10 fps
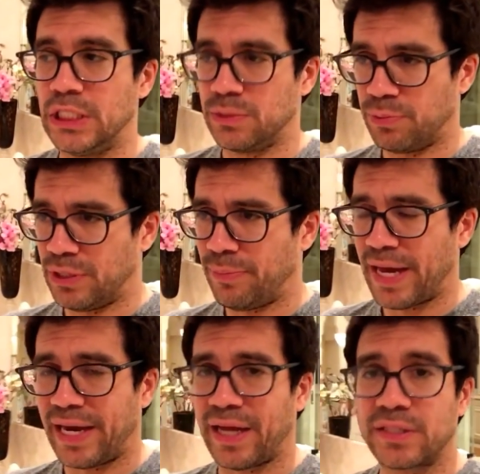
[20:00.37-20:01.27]
Pretty
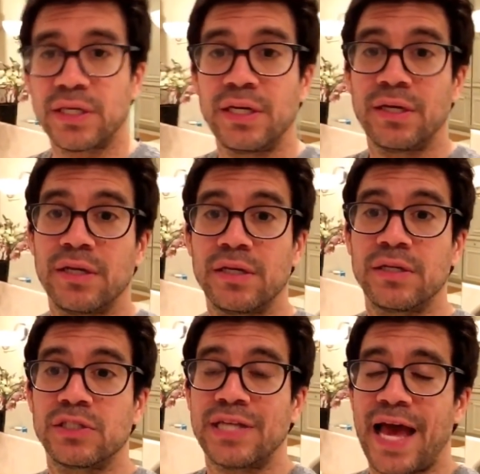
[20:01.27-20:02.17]
badass.
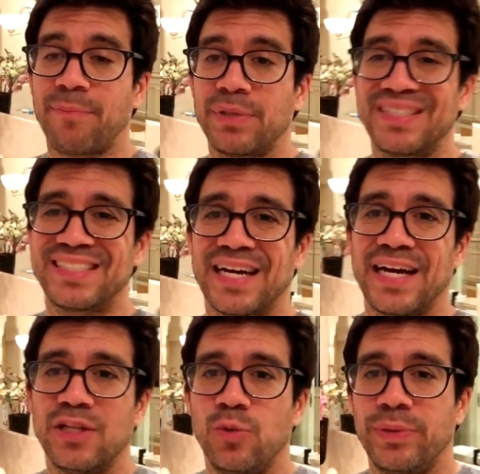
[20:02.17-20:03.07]
Snap is Tai
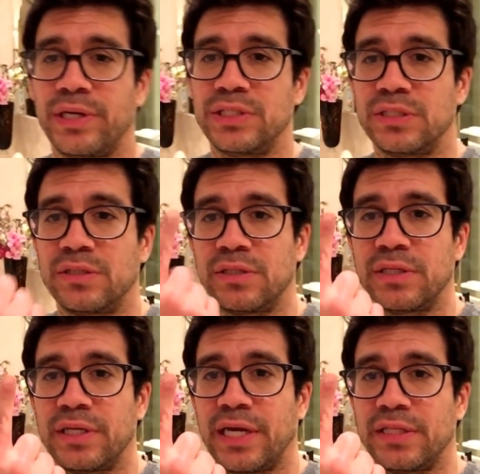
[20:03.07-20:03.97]
Lopez
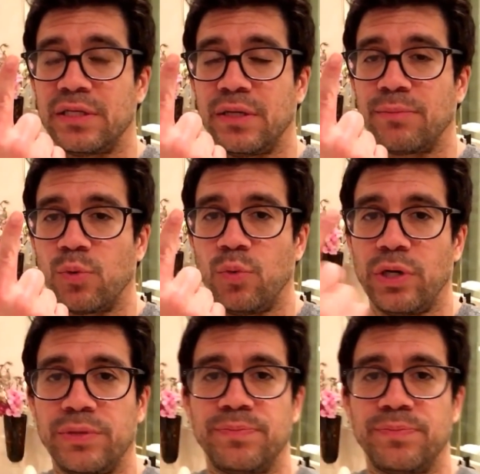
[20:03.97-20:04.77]
and the number 1.